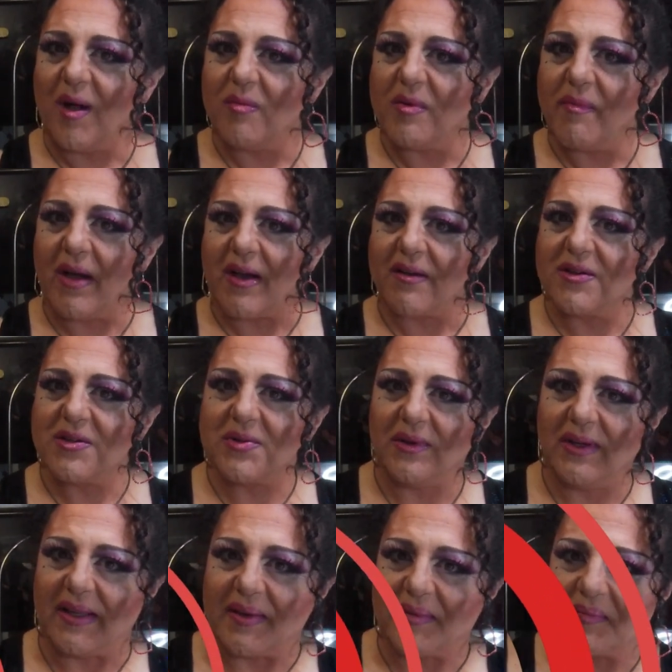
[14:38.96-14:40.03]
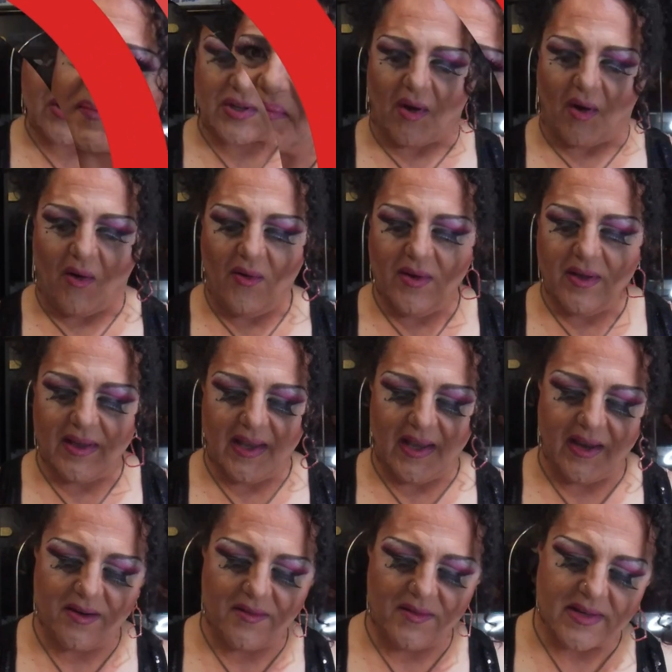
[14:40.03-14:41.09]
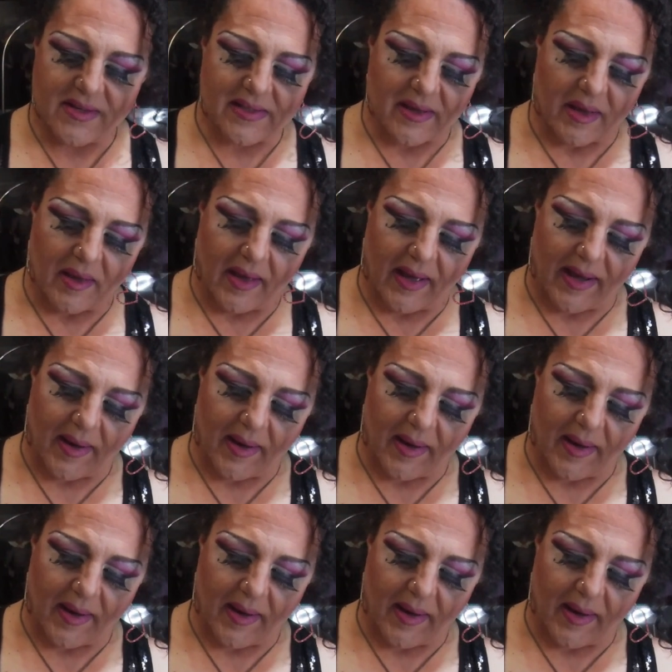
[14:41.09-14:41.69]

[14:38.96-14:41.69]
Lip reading: I'll be back shortly. So here is